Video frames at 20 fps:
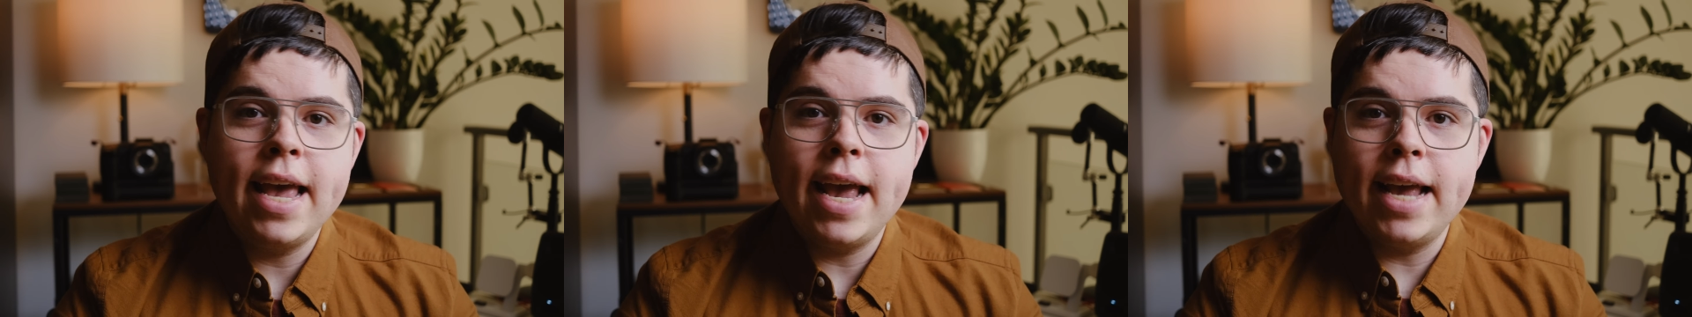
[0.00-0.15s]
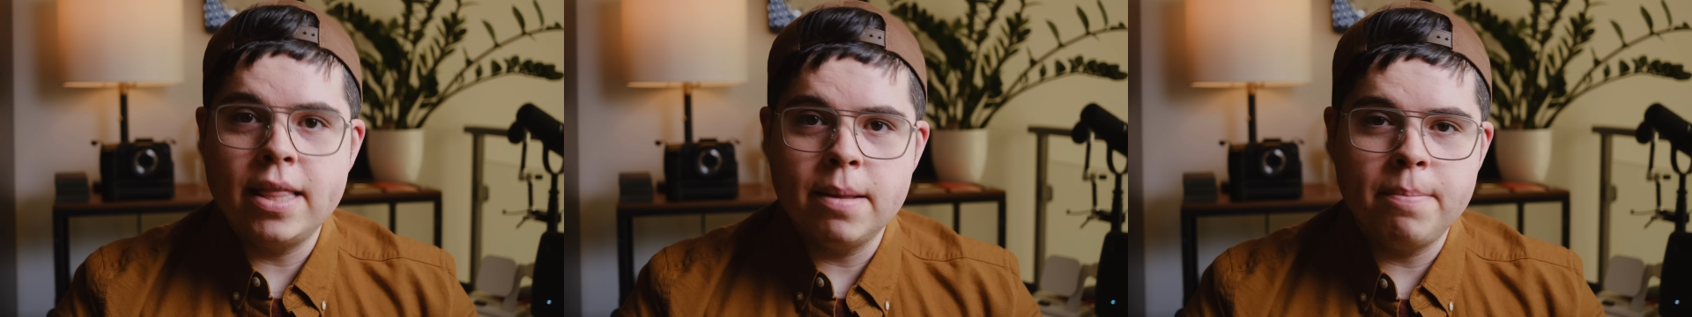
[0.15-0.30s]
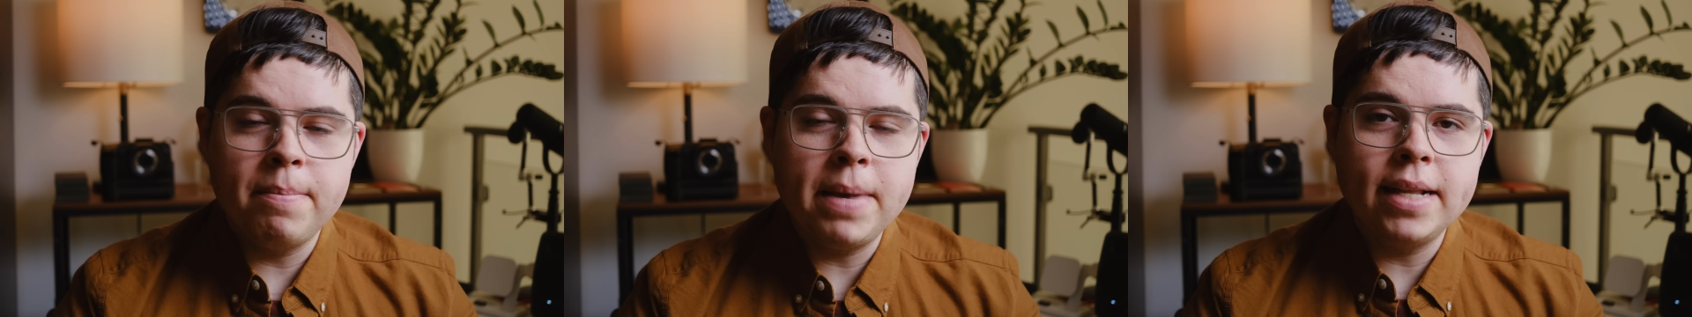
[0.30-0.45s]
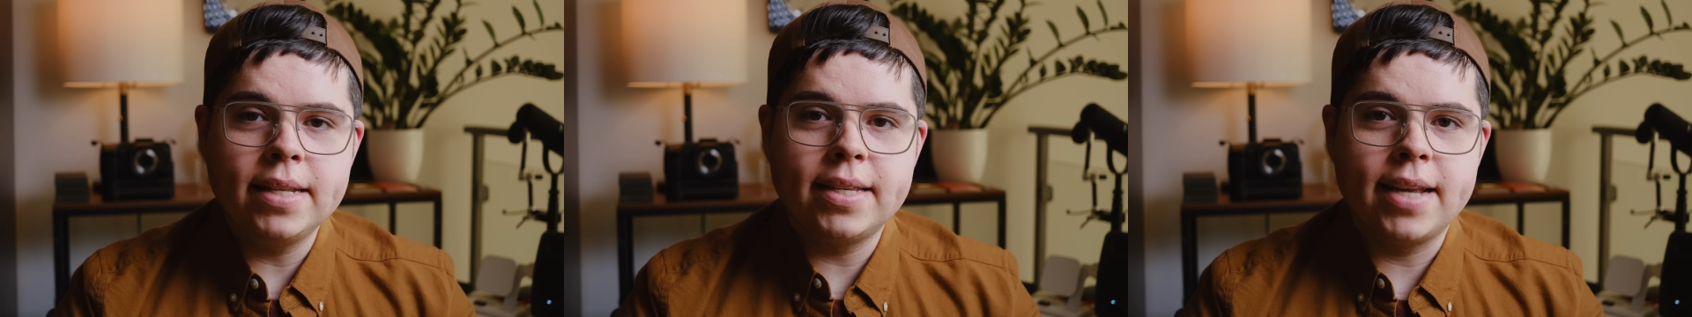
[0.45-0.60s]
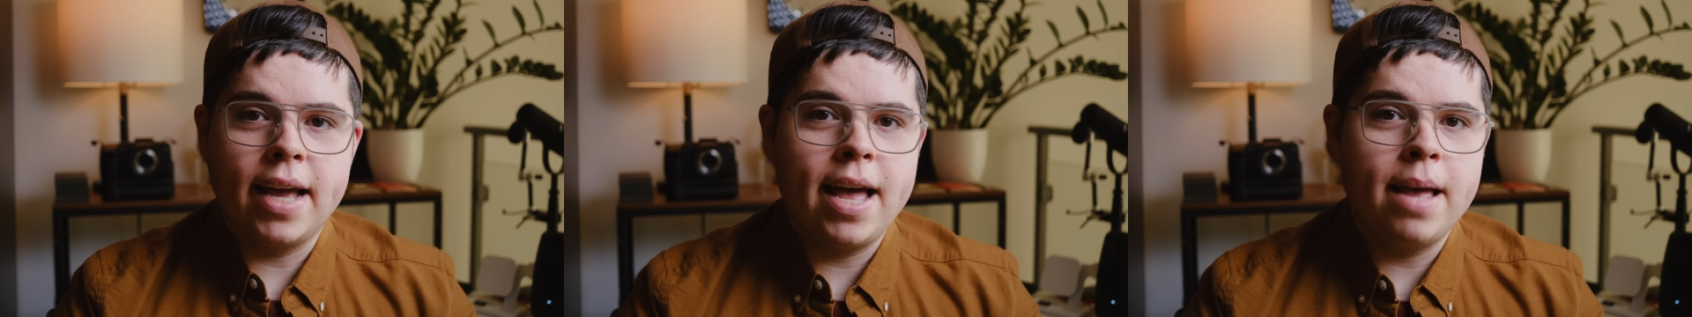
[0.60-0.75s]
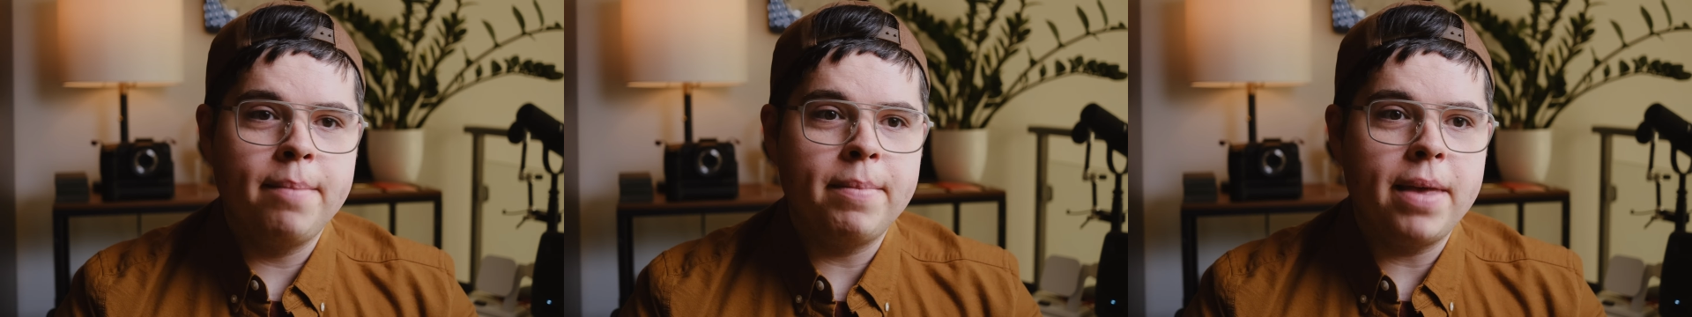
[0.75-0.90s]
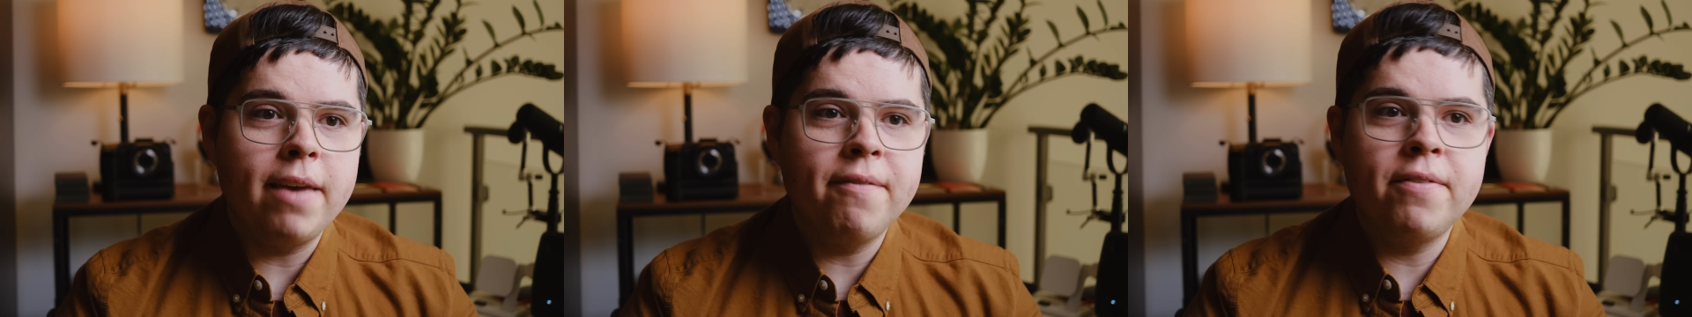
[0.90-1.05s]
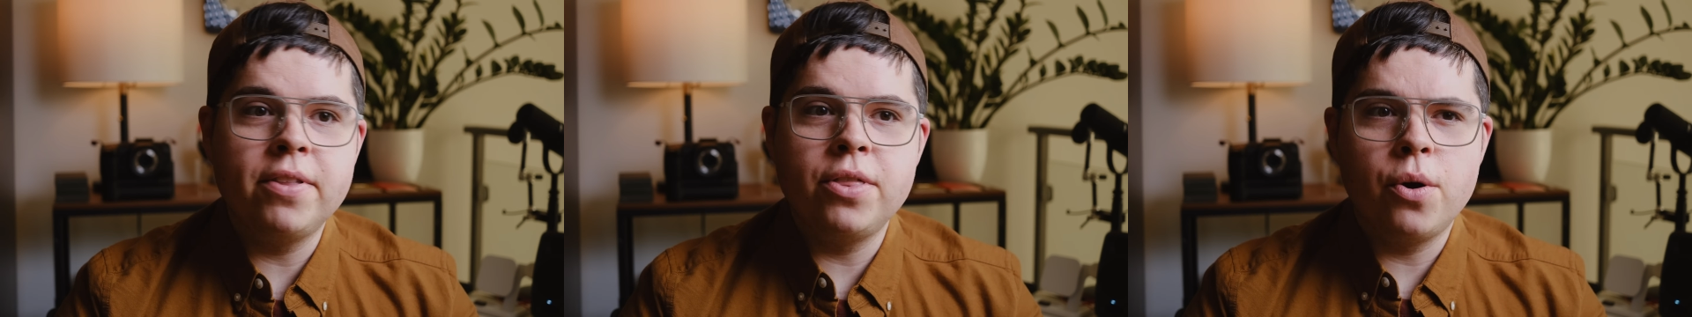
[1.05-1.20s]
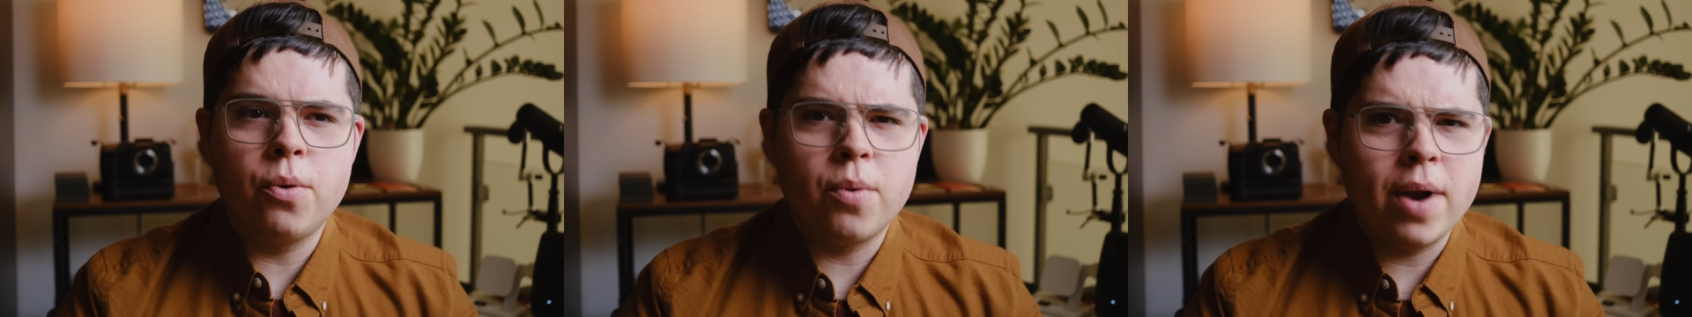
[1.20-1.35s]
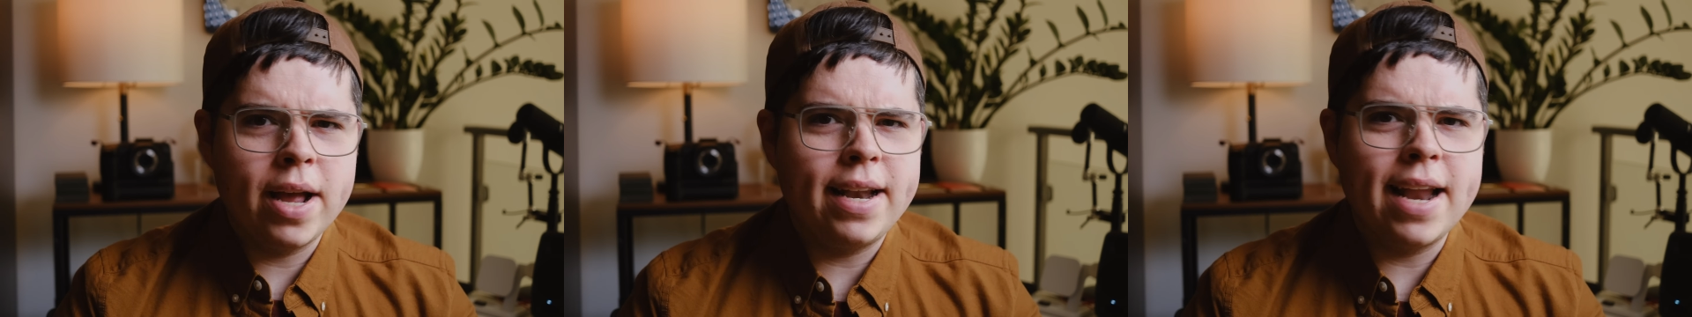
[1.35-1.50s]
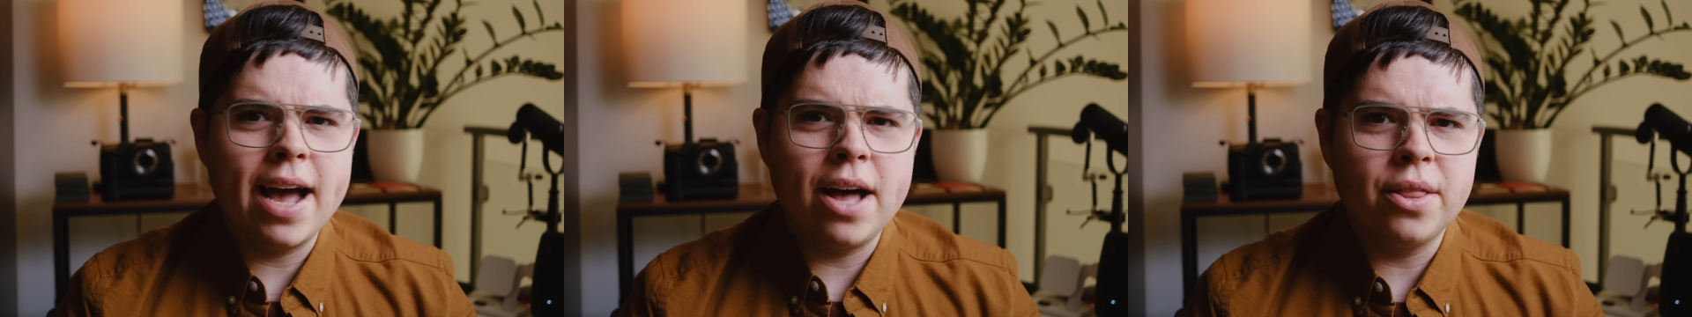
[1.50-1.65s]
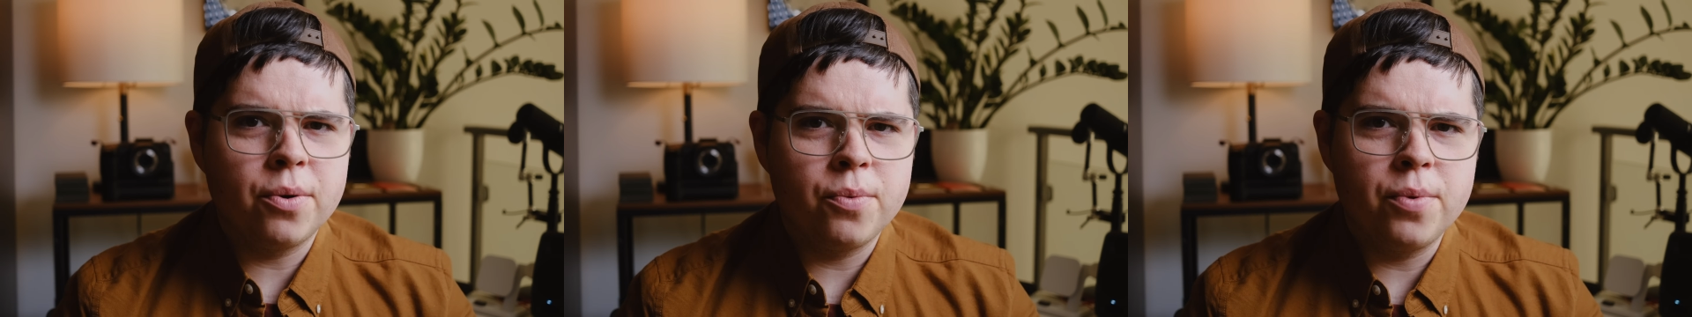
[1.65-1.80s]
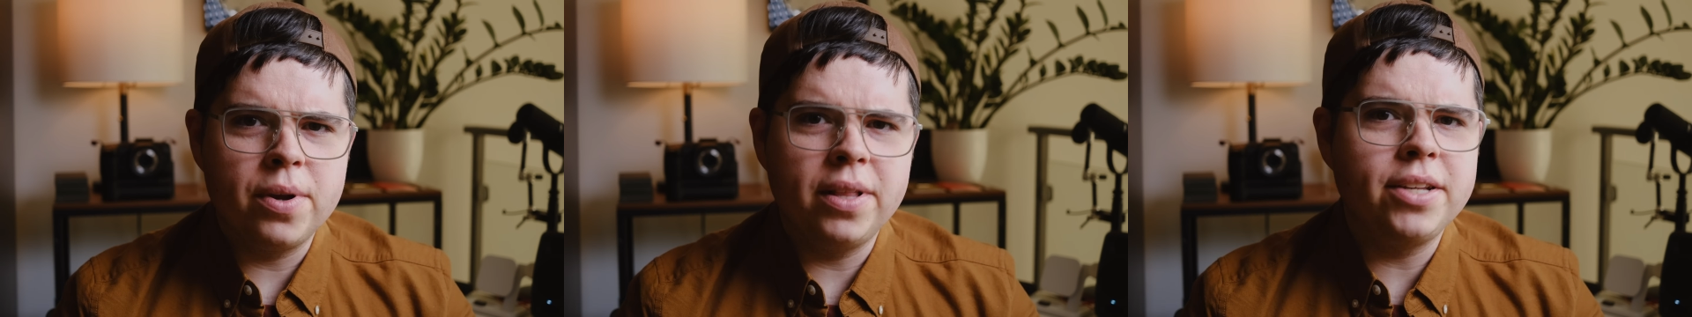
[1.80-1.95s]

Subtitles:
in the meantime, even though right now they're really